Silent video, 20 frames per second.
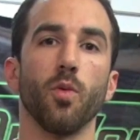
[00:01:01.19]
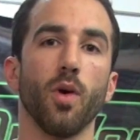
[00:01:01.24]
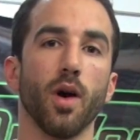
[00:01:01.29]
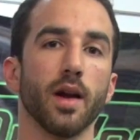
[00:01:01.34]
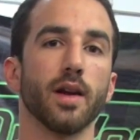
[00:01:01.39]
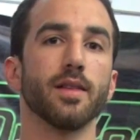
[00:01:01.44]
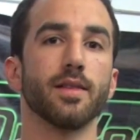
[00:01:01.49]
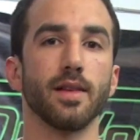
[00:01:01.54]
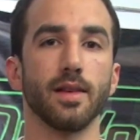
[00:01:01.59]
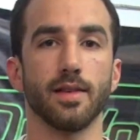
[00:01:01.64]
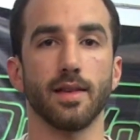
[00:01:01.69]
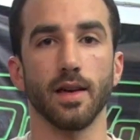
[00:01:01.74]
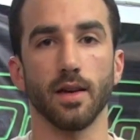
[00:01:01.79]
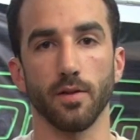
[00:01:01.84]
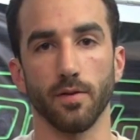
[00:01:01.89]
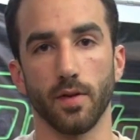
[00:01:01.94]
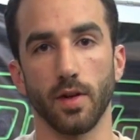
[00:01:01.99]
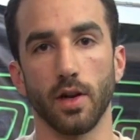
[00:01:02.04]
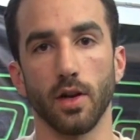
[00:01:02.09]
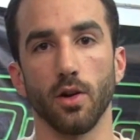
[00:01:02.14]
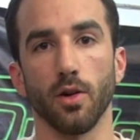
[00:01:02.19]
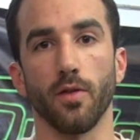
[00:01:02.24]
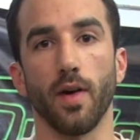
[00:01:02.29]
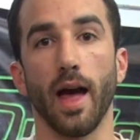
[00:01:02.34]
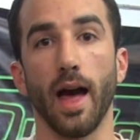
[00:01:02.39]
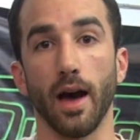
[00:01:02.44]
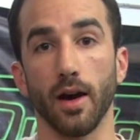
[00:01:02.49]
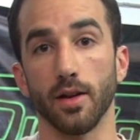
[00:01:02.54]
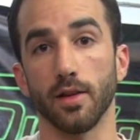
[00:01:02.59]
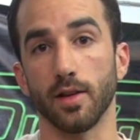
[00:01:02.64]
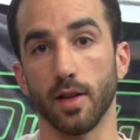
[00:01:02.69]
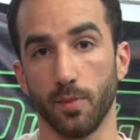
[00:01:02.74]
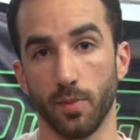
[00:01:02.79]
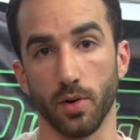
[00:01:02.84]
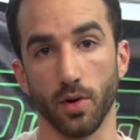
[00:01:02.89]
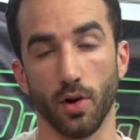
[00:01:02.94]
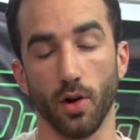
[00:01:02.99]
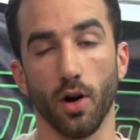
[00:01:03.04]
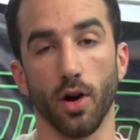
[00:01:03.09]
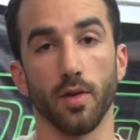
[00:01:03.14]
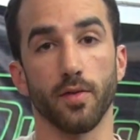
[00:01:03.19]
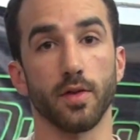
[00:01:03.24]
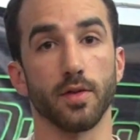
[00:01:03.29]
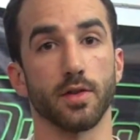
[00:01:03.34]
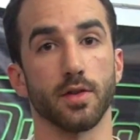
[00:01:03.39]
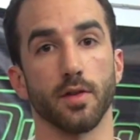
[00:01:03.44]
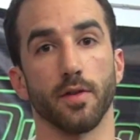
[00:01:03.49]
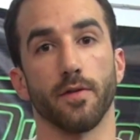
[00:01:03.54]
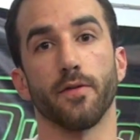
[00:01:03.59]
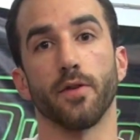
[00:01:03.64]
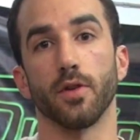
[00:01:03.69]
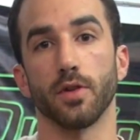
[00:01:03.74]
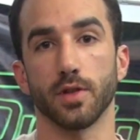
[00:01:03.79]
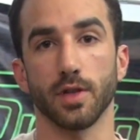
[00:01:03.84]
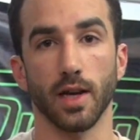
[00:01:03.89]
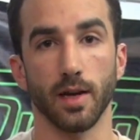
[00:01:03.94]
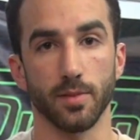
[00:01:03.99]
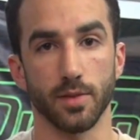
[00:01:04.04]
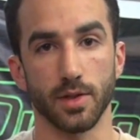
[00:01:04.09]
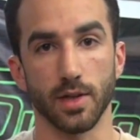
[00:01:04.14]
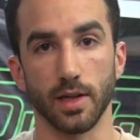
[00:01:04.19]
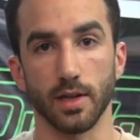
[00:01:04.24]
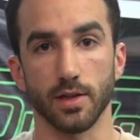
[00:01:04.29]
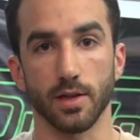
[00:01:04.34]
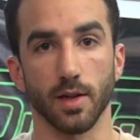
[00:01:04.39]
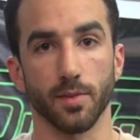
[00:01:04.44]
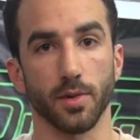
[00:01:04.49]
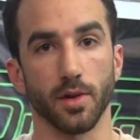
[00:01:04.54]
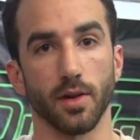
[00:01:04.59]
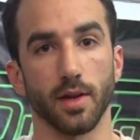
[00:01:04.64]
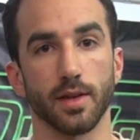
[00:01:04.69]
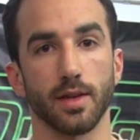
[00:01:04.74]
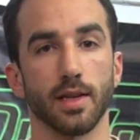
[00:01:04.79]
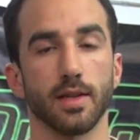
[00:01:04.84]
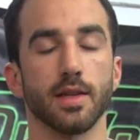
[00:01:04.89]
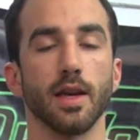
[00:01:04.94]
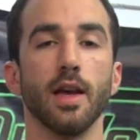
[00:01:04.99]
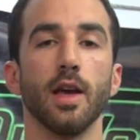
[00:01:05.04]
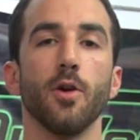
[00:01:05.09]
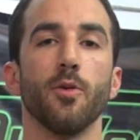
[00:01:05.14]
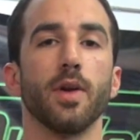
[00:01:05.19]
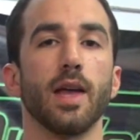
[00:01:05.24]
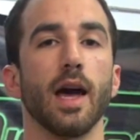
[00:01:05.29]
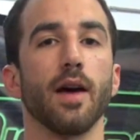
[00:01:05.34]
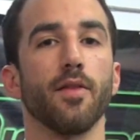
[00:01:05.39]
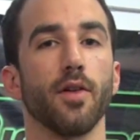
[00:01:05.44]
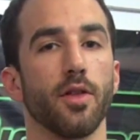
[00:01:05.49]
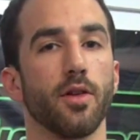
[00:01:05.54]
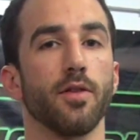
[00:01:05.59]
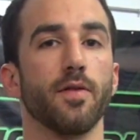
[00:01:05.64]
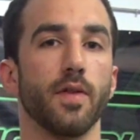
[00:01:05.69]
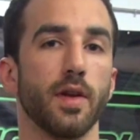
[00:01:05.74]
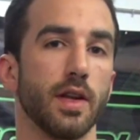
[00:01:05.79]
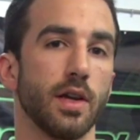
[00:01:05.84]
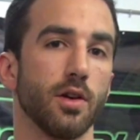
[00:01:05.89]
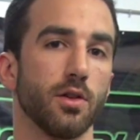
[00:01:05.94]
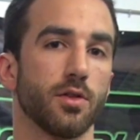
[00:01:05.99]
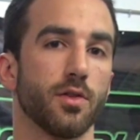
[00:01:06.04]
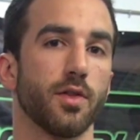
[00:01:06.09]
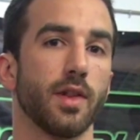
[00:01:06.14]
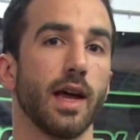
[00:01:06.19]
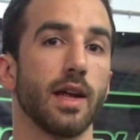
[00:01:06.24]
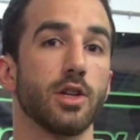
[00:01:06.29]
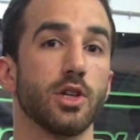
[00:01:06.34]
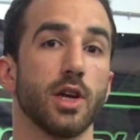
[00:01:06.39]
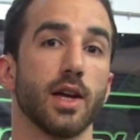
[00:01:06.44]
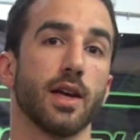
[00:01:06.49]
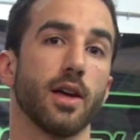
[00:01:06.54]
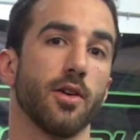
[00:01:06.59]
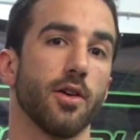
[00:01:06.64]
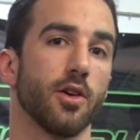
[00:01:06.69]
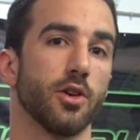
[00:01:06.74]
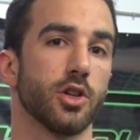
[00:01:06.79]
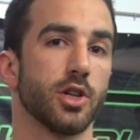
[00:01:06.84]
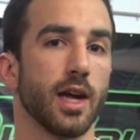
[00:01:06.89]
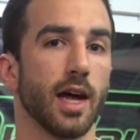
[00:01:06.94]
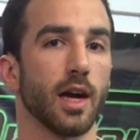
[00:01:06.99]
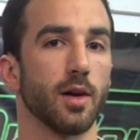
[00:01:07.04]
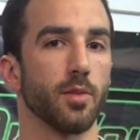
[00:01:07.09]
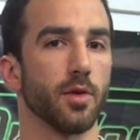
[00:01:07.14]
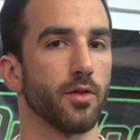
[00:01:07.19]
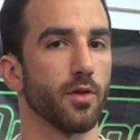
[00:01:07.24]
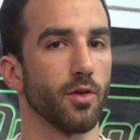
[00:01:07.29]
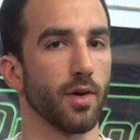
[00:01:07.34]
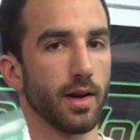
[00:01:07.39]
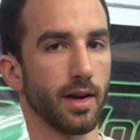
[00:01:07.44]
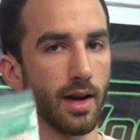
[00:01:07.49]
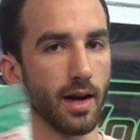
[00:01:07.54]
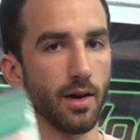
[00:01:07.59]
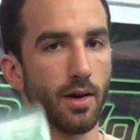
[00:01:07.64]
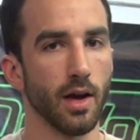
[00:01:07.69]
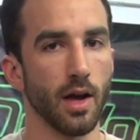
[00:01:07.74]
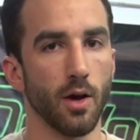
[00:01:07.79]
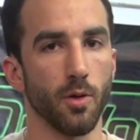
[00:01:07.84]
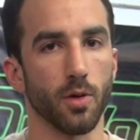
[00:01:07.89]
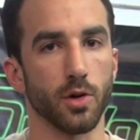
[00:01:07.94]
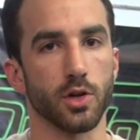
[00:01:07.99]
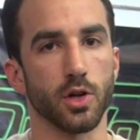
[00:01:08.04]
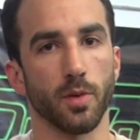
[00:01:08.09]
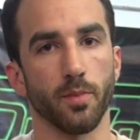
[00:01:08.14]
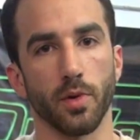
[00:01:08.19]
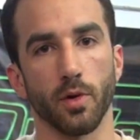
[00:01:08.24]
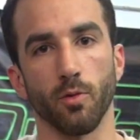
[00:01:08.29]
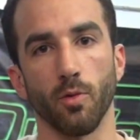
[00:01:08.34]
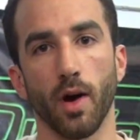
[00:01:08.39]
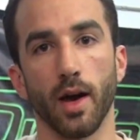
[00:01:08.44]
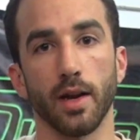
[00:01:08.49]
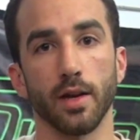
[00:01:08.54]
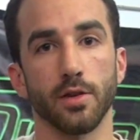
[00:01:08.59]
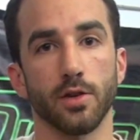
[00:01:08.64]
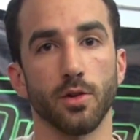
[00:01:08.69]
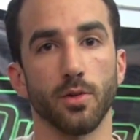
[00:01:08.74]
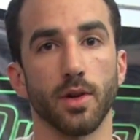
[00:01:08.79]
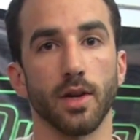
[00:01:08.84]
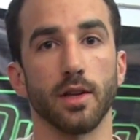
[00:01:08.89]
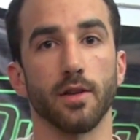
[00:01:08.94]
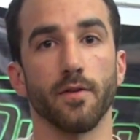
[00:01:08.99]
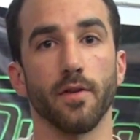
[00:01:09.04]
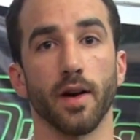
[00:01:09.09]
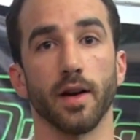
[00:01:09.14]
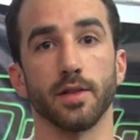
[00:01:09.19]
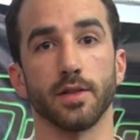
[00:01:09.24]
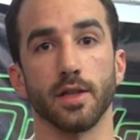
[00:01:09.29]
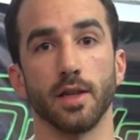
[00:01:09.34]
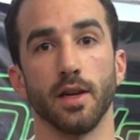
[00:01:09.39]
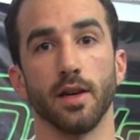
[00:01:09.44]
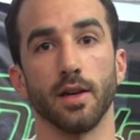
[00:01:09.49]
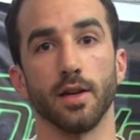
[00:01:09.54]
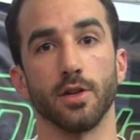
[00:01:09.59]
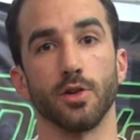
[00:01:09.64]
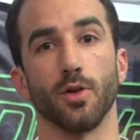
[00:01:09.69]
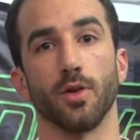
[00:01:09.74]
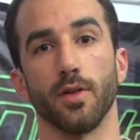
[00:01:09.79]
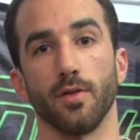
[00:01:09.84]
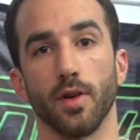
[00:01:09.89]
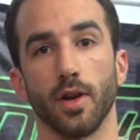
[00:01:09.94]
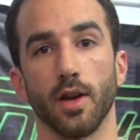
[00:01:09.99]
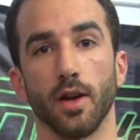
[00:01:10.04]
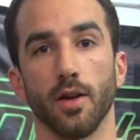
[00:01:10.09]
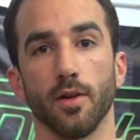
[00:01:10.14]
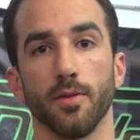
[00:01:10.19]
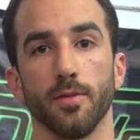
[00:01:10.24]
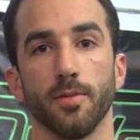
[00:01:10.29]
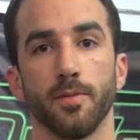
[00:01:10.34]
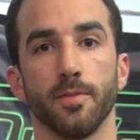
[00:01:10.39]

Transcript: want a detailed video of how to dip your car, if this is the first time seeing something like this, we have other videos for that. Check out our channel. But for right now, we're jumping right into it. It's Fonzie. Enjoy the video.